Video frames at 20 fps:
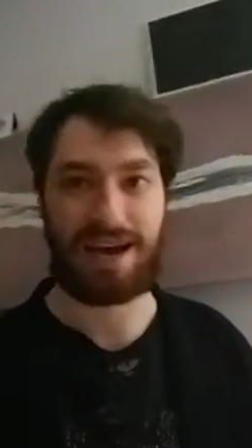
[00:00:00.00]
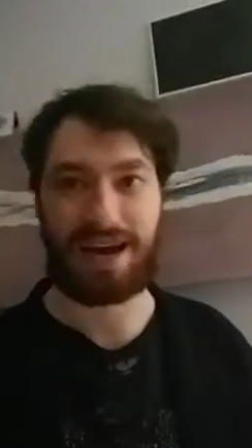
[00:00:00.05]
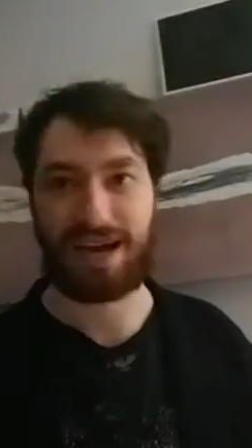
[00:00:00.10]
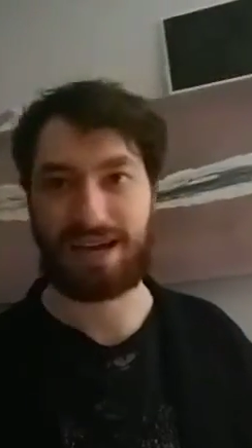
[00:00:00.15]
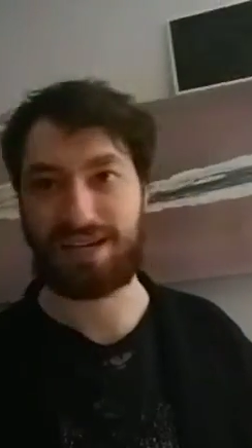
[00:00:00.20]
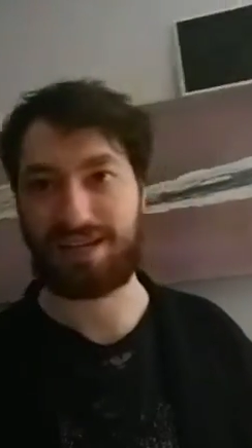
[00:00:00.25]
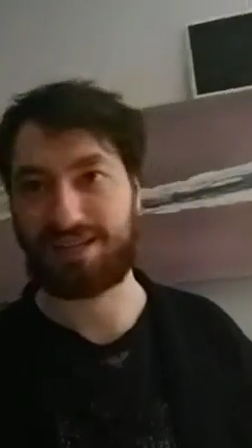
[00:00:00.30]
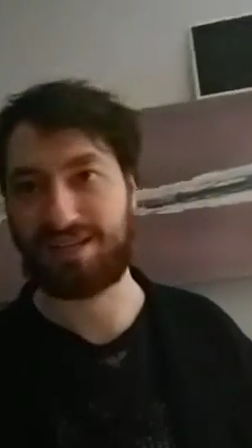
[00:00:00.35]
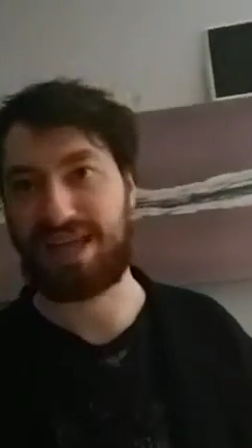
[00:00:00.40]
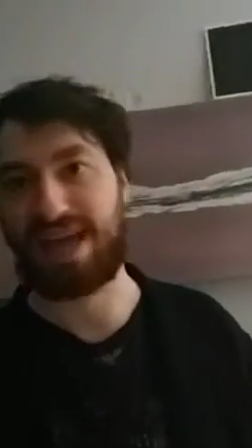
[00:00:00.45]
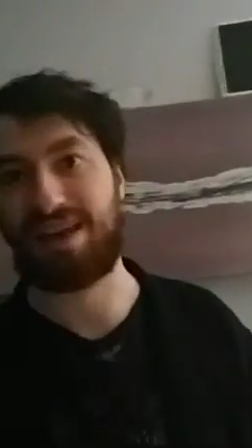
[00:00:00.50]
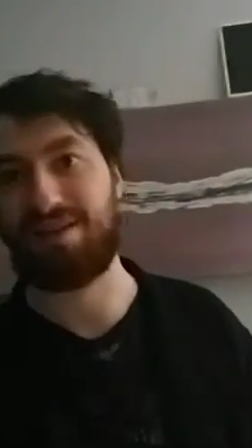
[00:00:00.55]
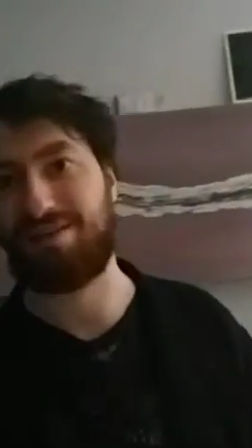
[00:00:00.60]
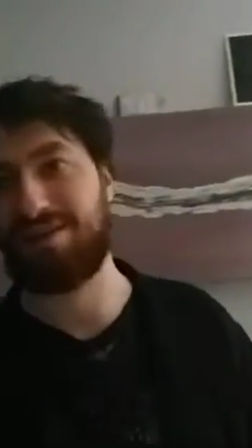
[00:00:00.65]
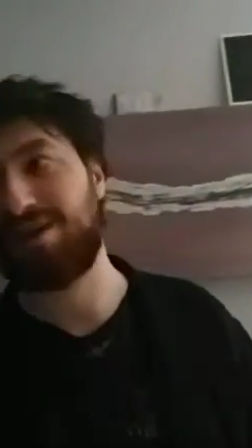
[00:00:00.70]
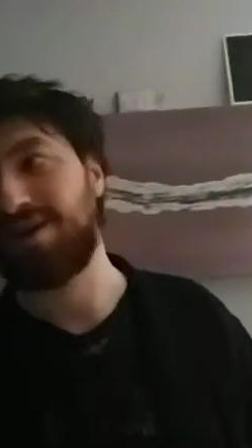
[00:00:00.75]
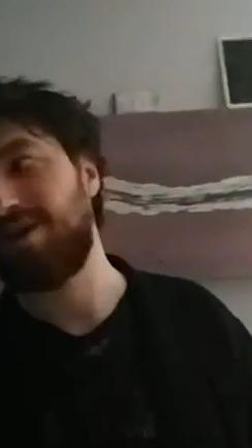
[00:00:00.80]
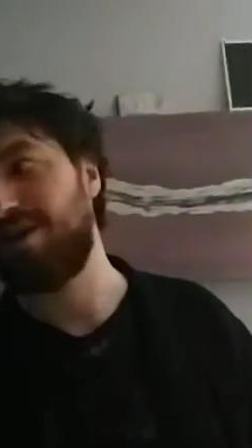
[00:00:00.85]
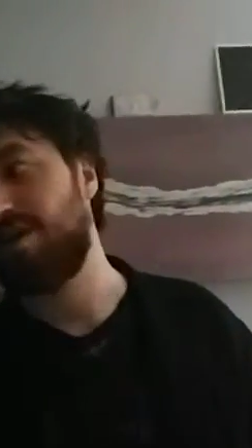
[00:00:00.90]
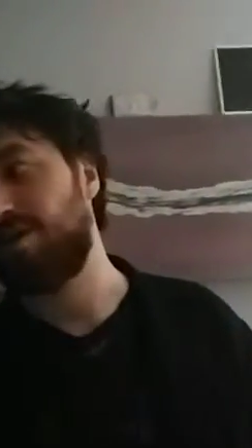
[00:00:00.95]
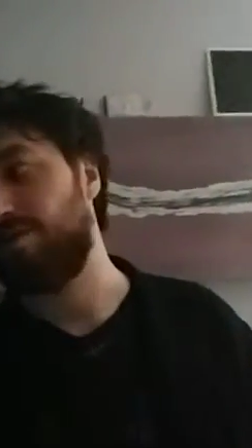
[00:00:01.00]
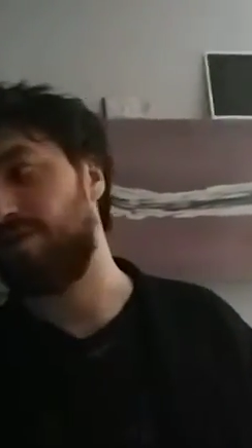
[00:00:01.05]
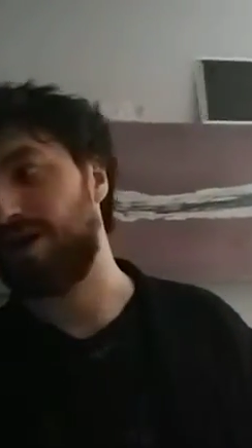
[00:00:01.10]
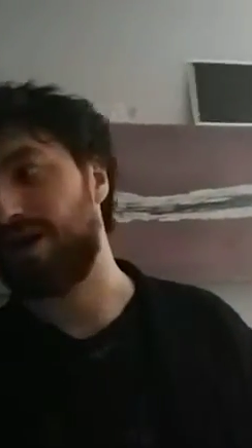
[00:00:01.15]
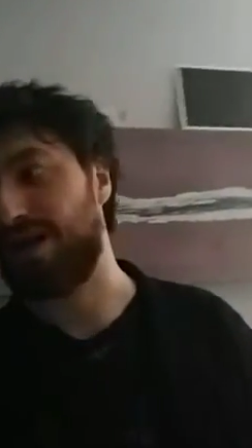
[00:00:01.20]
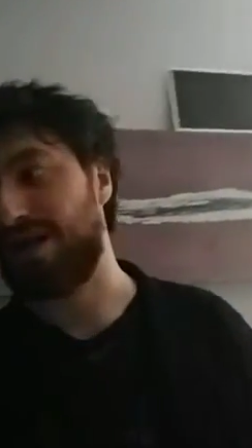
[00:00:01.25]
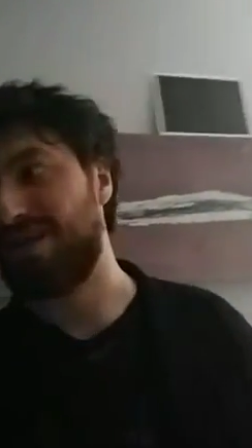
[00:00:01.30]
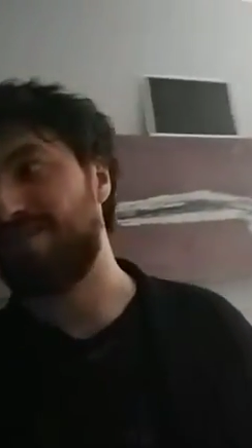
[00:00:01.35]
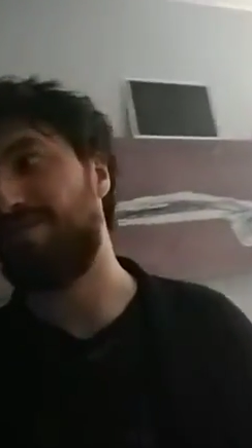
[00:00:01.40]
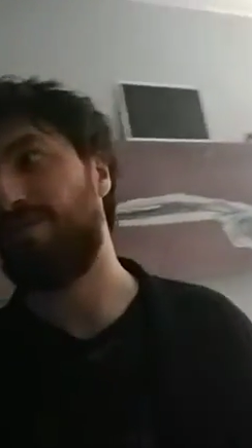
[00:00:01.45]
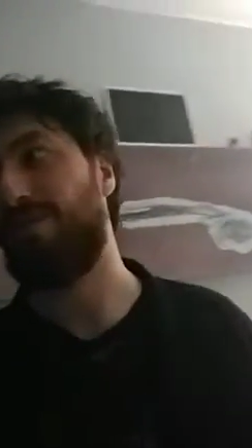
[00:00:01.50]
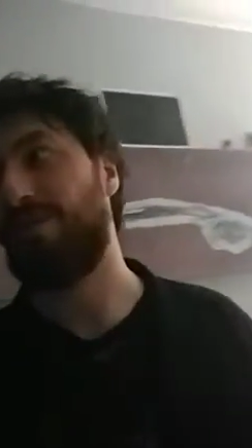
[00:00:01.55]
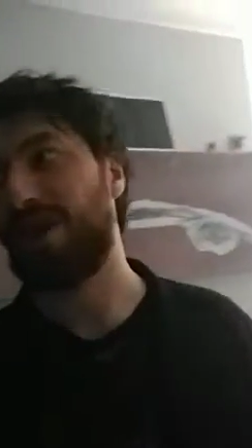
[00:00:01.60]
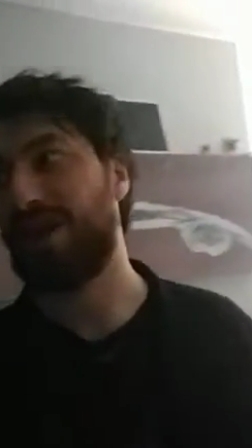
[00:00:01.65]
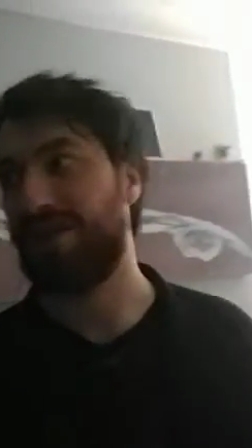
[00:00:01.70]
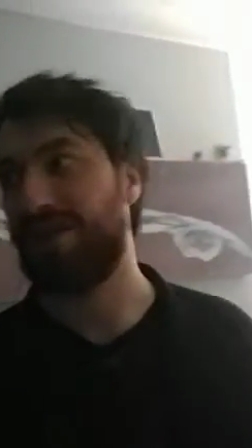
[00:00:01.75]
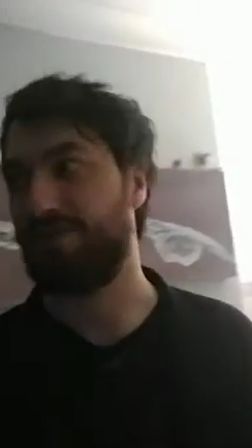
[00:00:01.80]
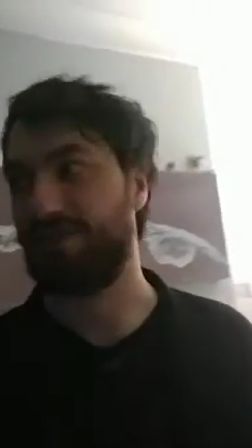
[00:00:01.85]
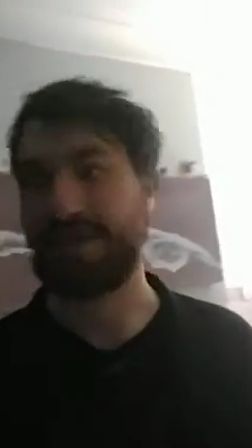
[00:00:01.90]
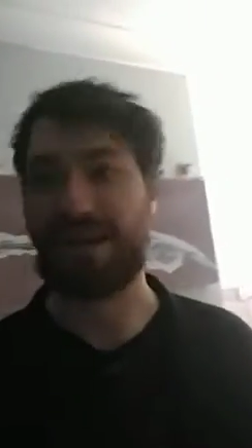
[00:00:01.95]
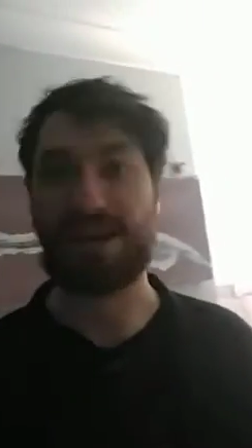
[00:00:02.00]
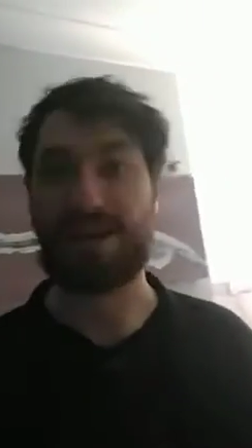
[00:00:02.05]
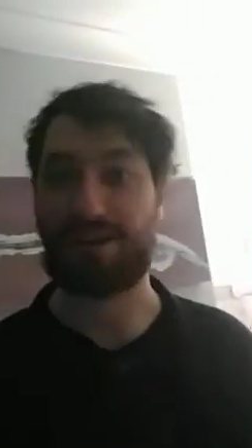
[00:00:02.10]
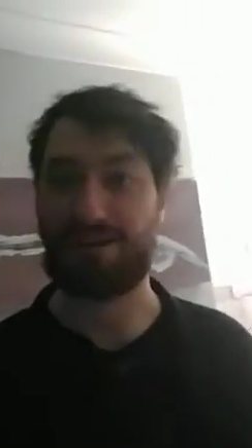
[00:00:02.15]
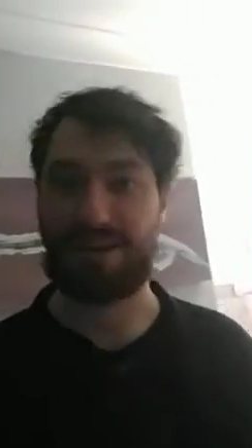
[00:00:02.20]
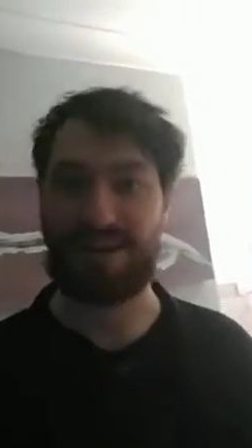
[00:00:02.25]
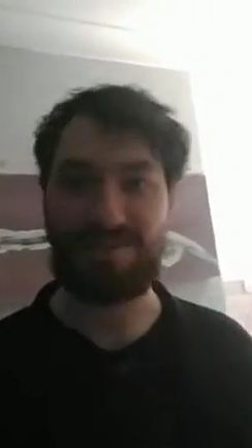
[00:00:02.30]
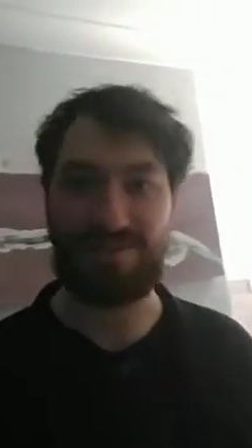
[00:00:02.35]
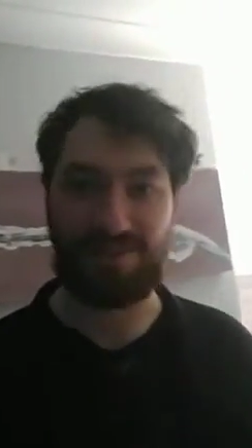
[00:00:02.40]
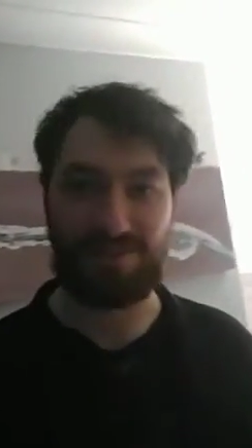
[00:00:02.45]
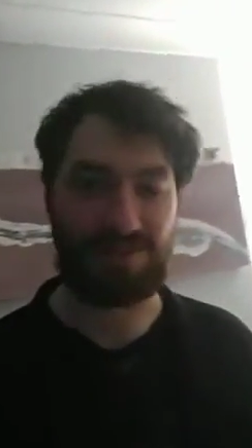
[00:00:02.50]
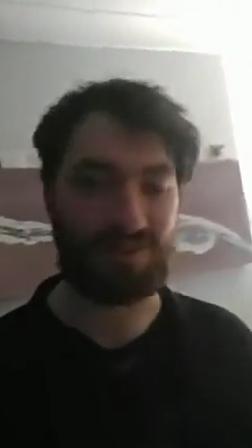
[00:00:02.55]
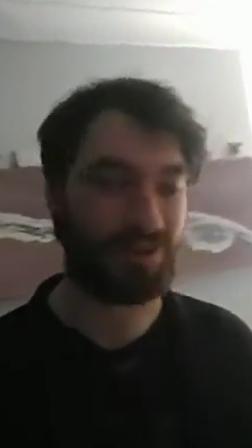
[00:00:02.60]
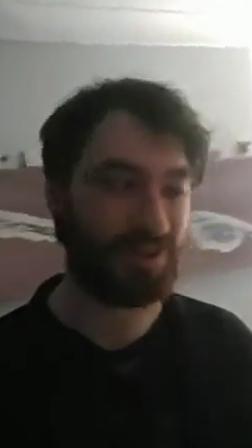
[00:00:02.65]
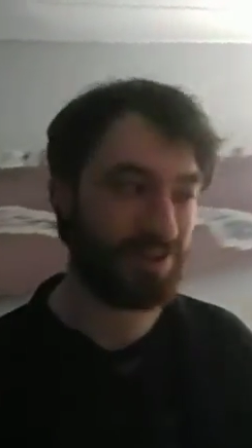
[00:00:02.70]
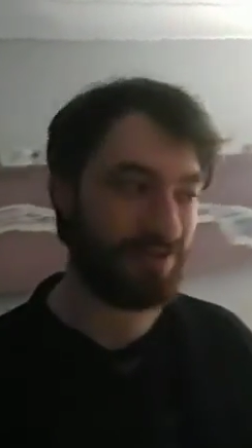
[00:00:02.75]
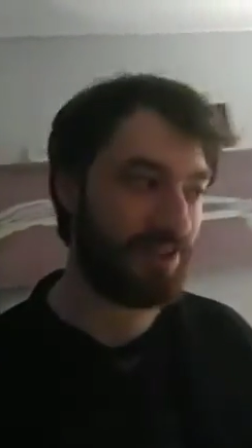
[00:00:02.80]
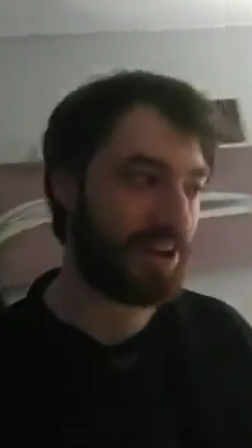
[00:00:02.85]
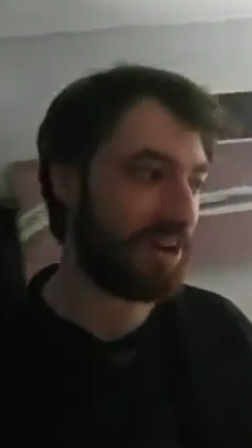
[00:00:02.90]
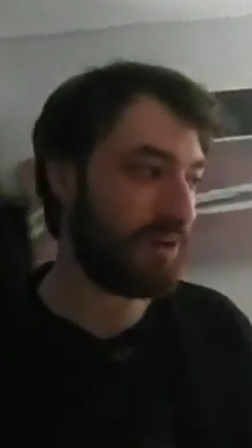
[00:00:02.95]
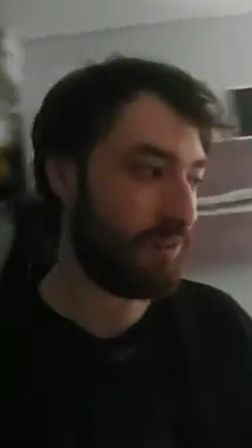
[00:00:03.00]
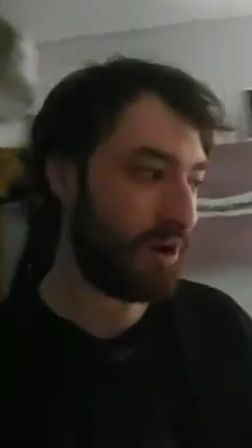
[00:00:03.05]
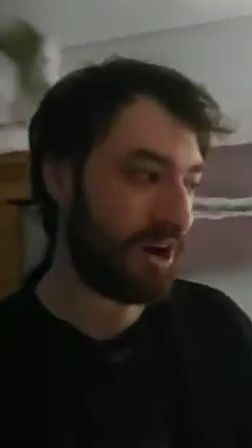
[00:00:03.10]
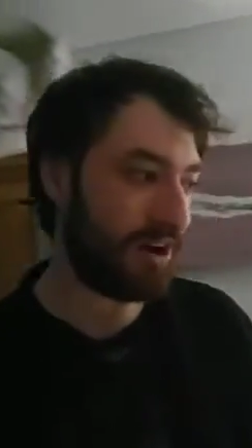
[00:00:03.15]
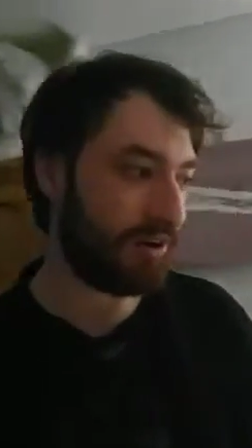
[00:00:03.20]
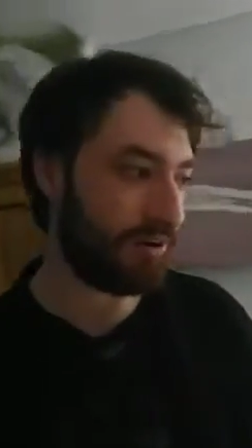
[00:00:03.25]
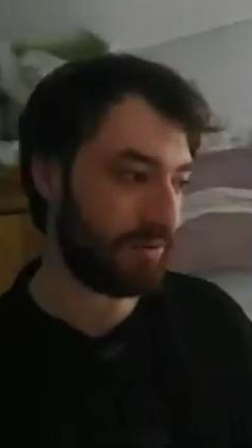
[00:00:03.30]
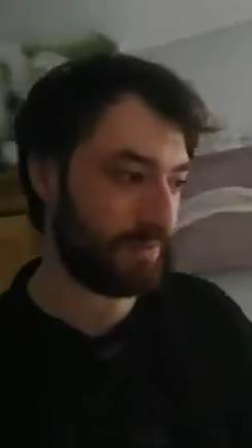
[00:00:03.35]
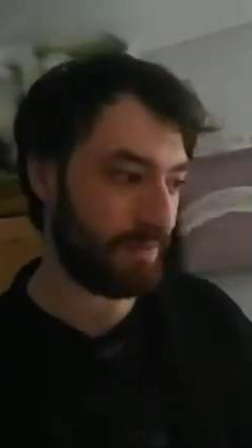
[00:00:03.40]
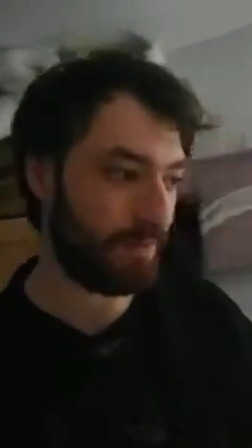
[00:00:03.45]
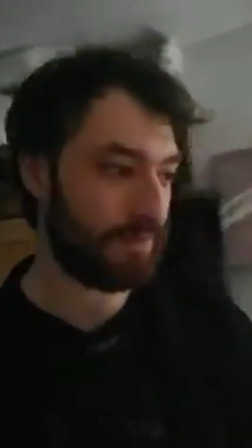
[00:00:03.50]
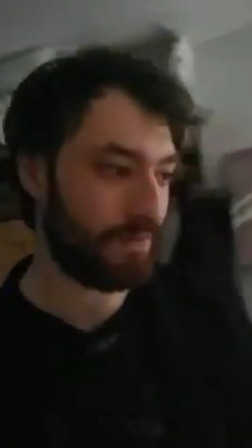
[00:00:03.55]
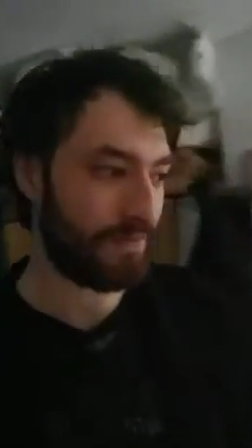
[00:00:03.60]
and then if you get it, even if you do really well,